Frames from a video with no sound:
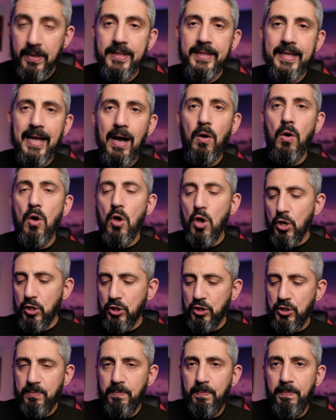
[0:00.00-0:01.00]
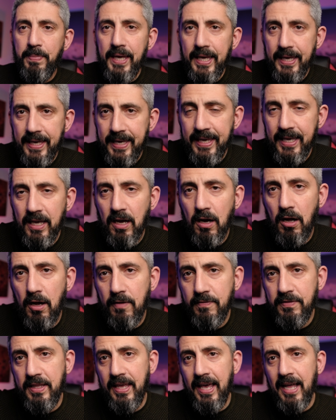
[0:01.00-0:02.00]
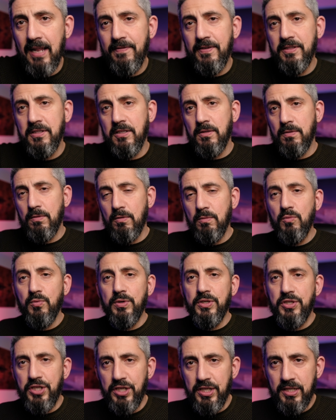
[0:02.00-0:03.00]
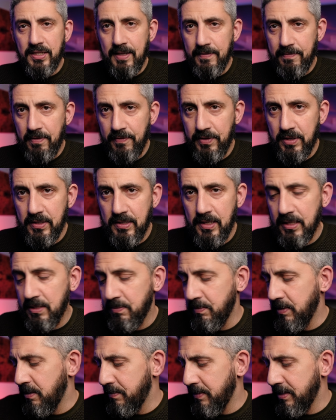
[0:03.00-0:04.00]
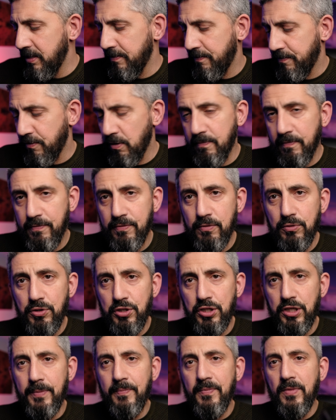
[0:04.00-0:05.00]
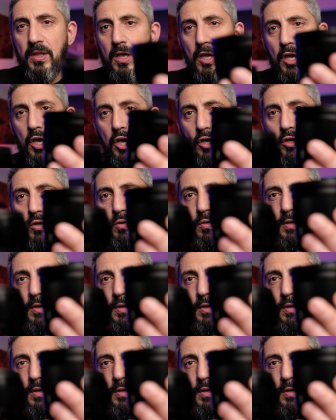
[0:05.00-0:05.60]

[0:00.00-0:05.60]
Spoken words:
Now, speaking of the elephant in the room, which is the 56mm from Fuji, you